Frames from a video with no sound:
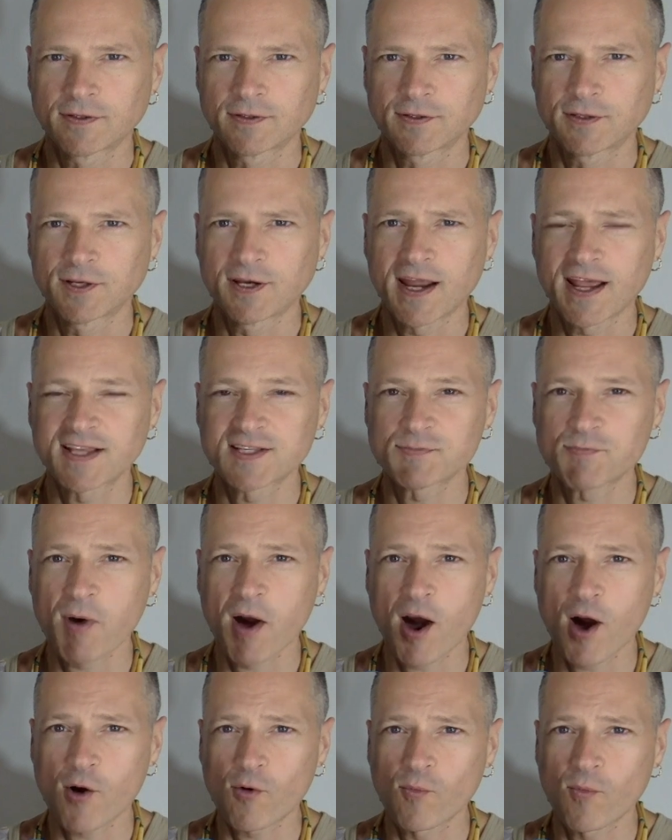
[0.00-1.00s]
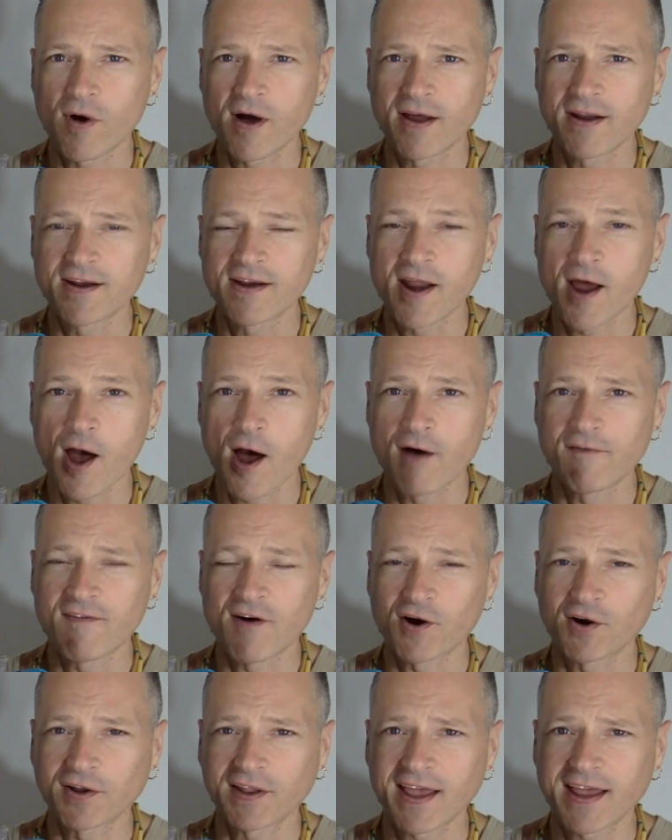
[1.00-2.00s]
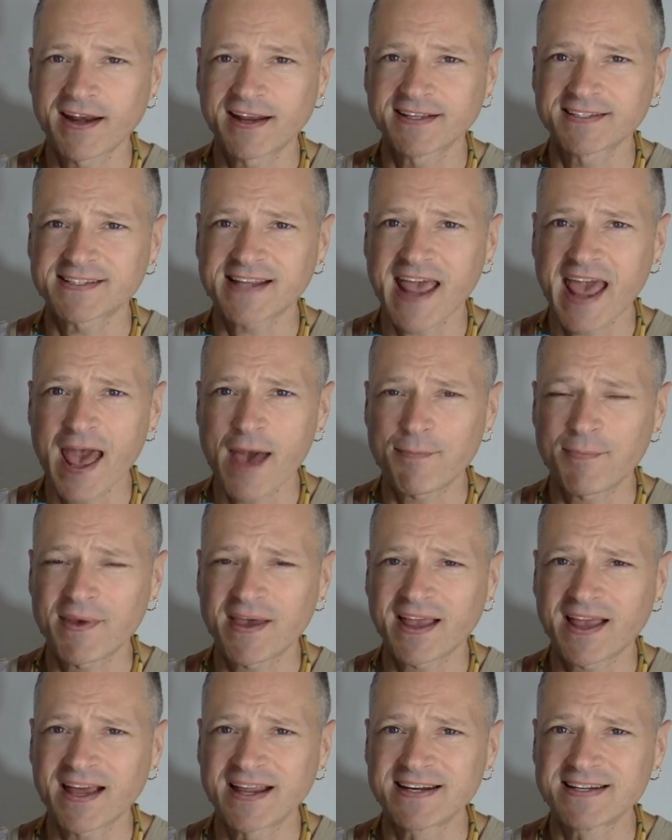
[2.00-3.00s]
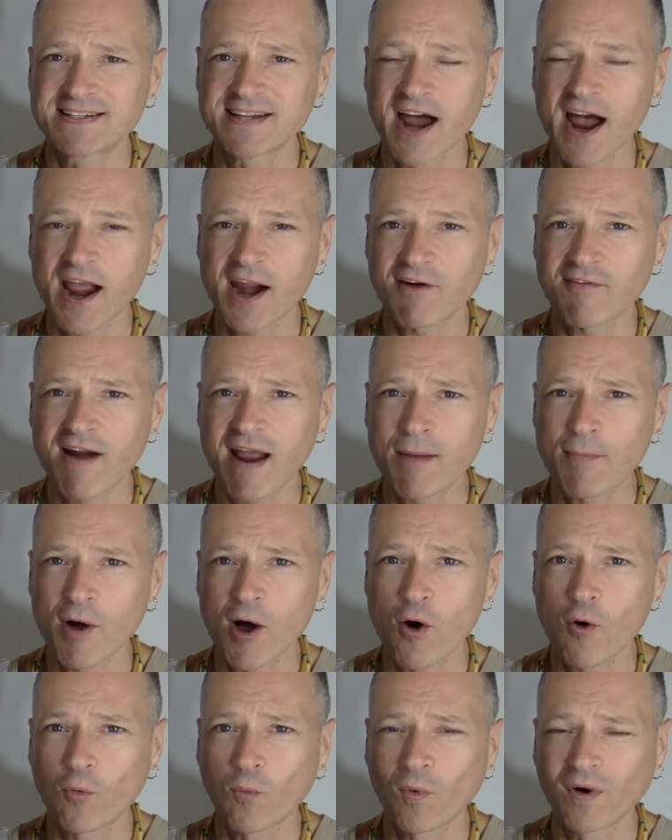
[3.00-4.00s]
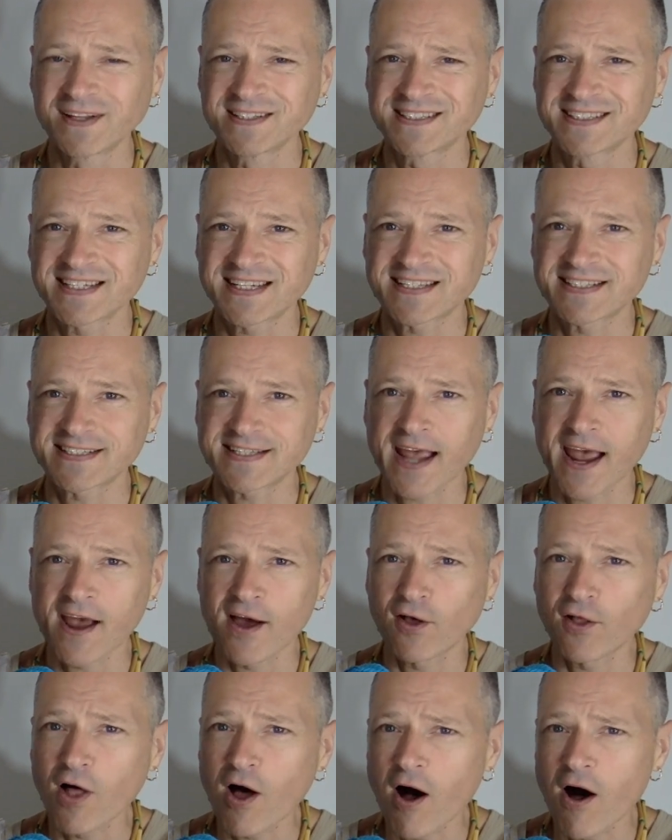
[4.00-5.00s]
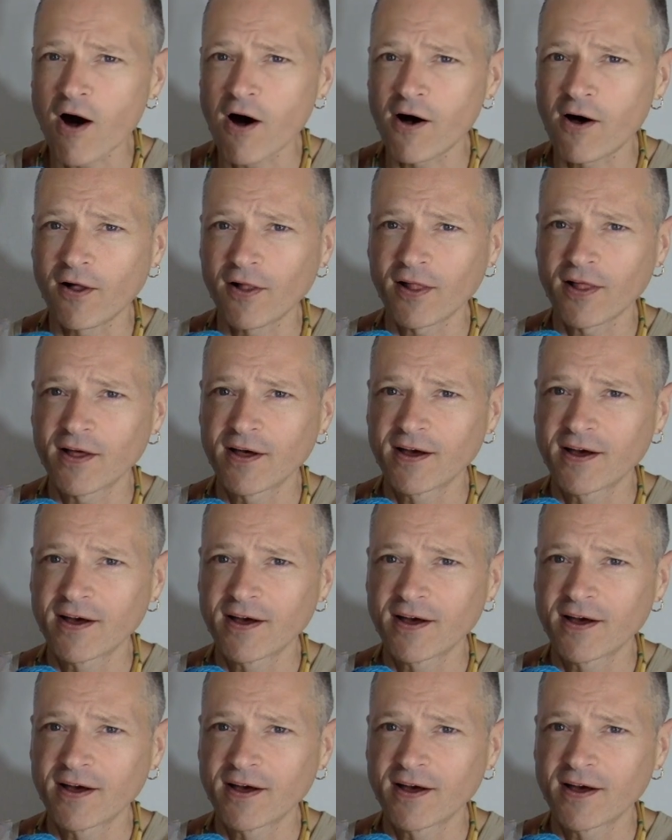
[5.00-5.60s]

Today is part one of our latest epic diorama 1 6 scale haul.